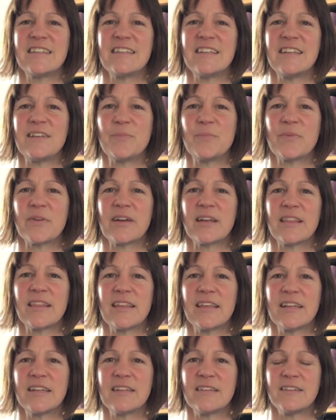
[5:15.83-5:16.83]
deep breath
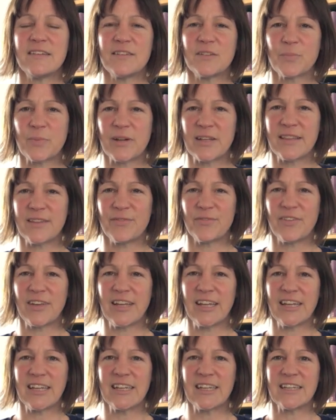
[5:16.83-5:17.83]
in as you spread the
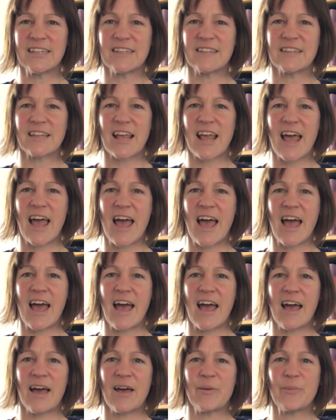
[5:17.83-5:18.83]
fingers
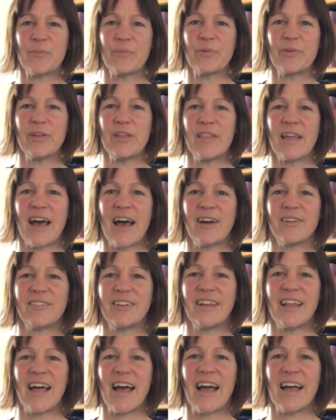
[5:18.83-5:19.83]
and breathe out,
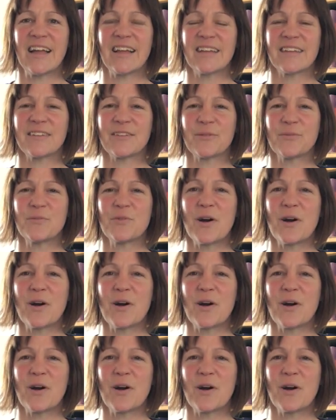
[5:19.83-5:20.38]
relax. And